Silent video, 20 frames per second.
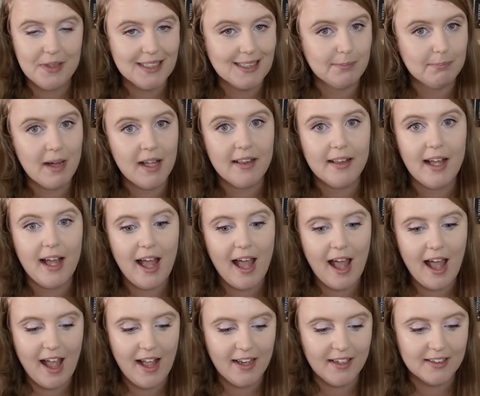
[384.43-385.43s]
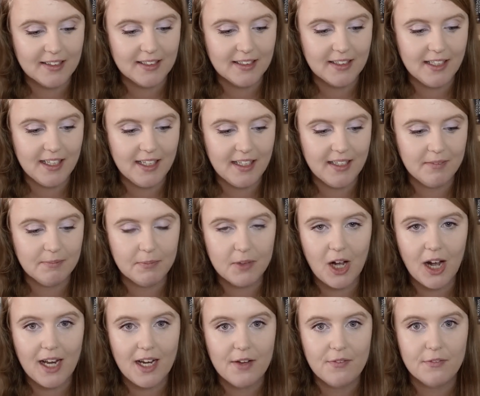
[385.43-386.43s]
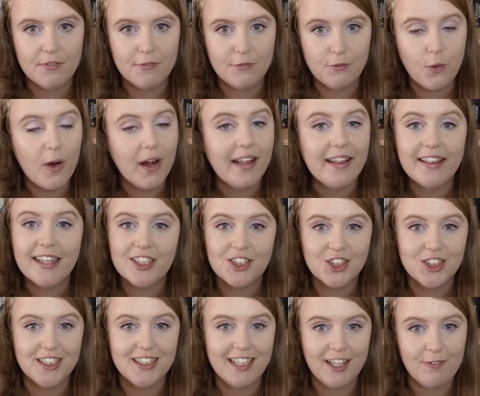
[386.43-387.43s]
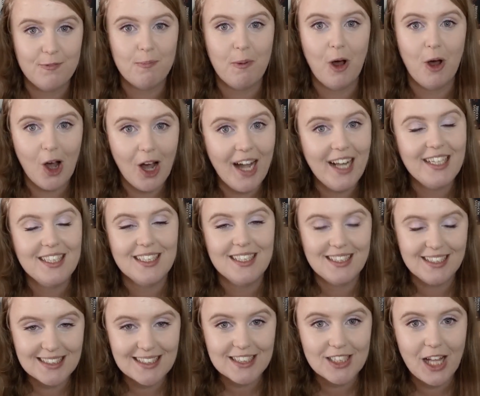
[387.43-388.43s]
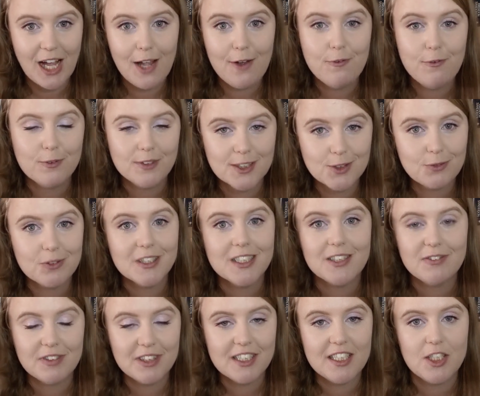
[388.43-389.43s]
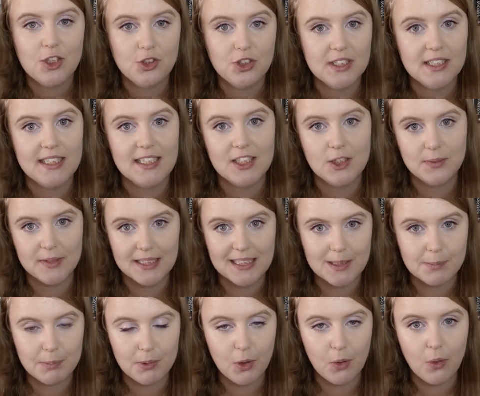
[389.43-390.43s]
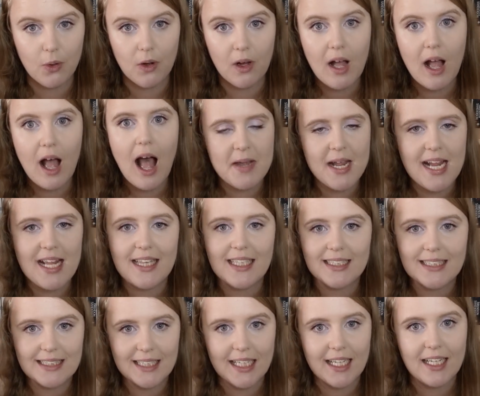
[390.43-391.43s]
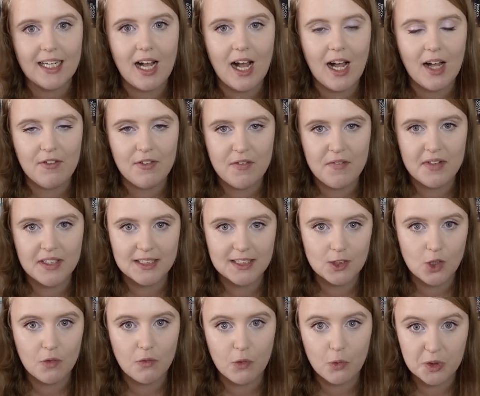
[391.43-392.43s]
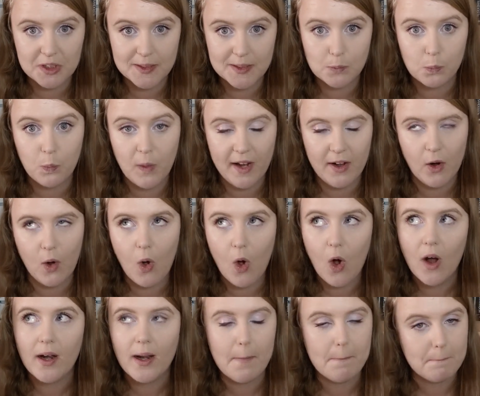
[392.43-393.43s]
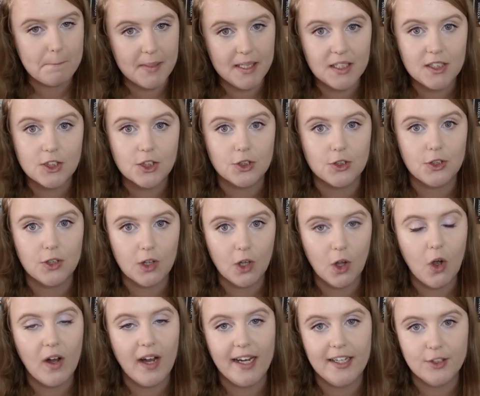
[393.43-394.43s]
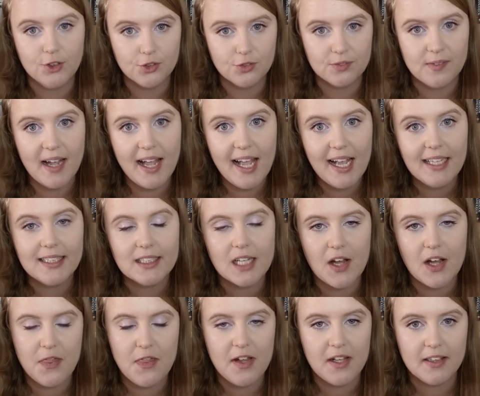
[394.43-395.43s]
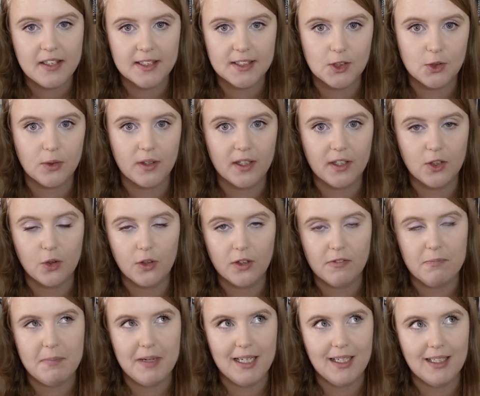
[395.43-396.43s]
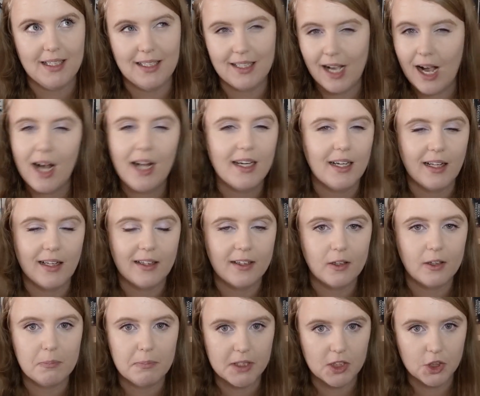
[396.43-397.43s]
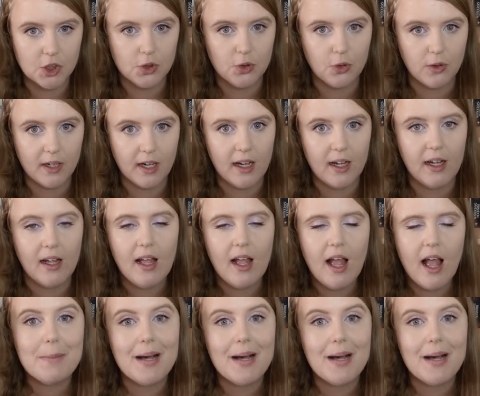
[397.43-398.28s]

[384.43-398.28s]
His mother and the kind of void that she left behind in his life was really, really interesting to explore. For me, the second half of this novel just went on a bit too long and dragged. I think the story could have been cut a little bit shorter.